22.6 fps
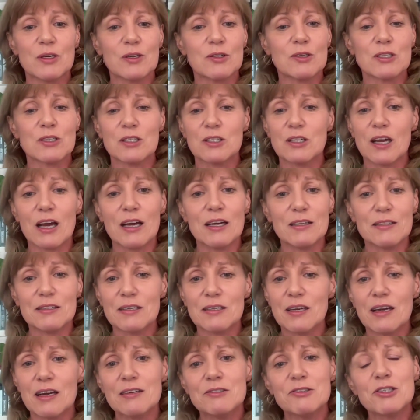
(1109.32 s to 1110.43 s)
Because
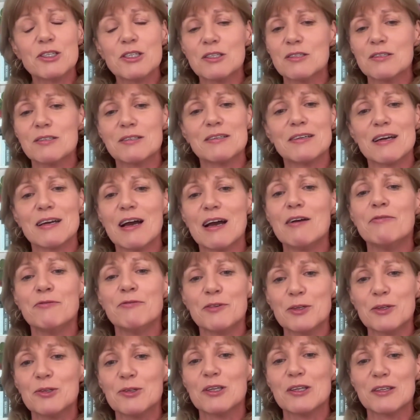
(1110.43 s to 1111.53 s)
I
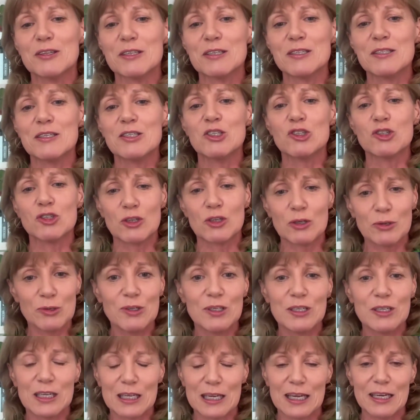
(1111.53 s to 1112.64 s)
feel that this is so
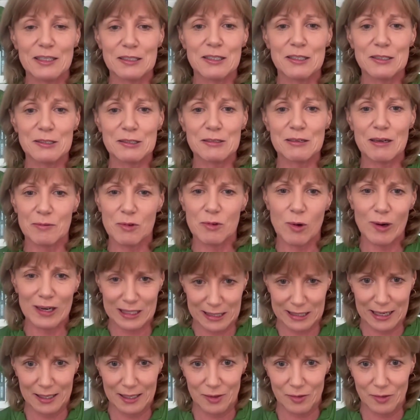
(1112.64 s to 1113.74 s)
neglected. I'm
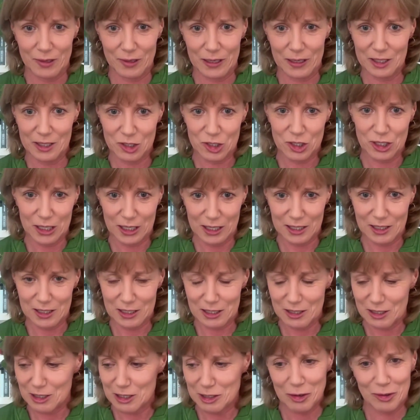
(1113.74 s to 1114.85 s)
quite angry actually
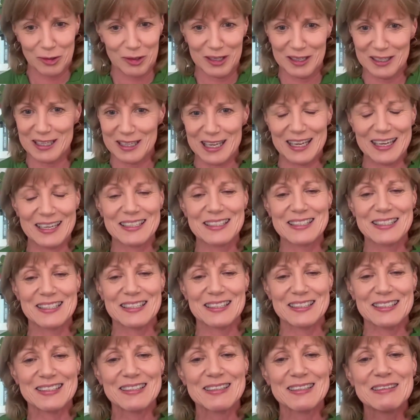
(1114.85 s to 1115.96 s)
that it's so
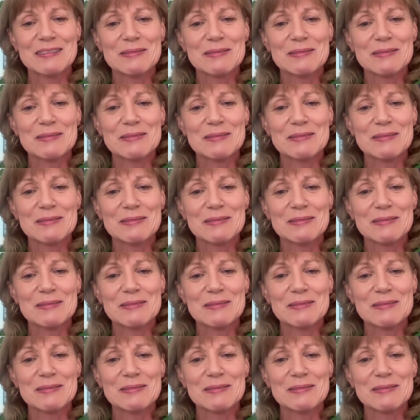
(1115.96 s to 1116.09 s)
neglected.